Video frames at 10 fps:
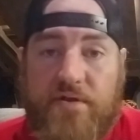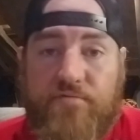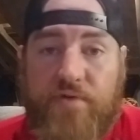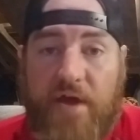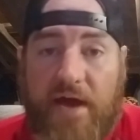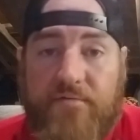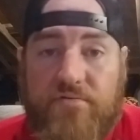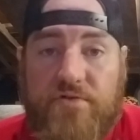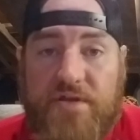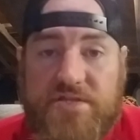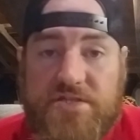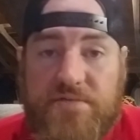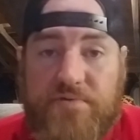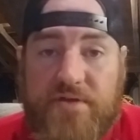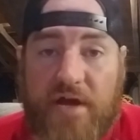If we have a
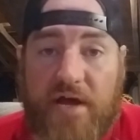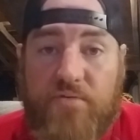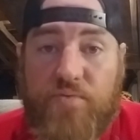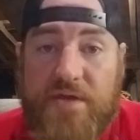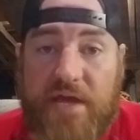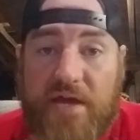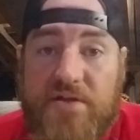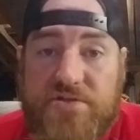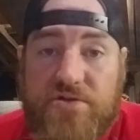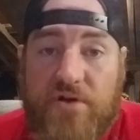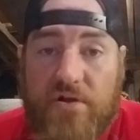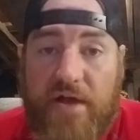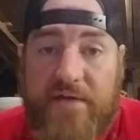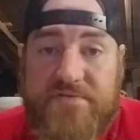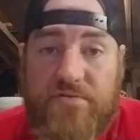relationship with God, we can turn our
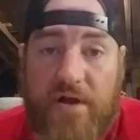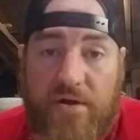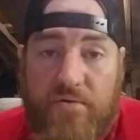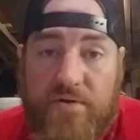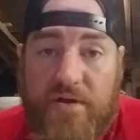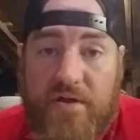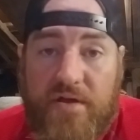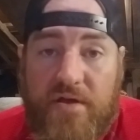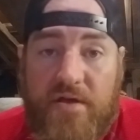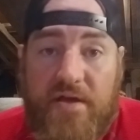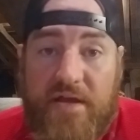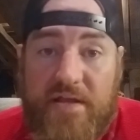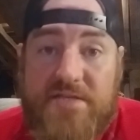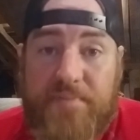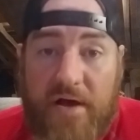lives around.
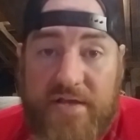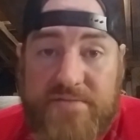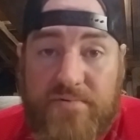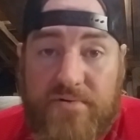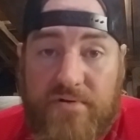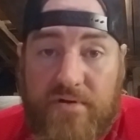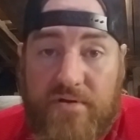It is possible.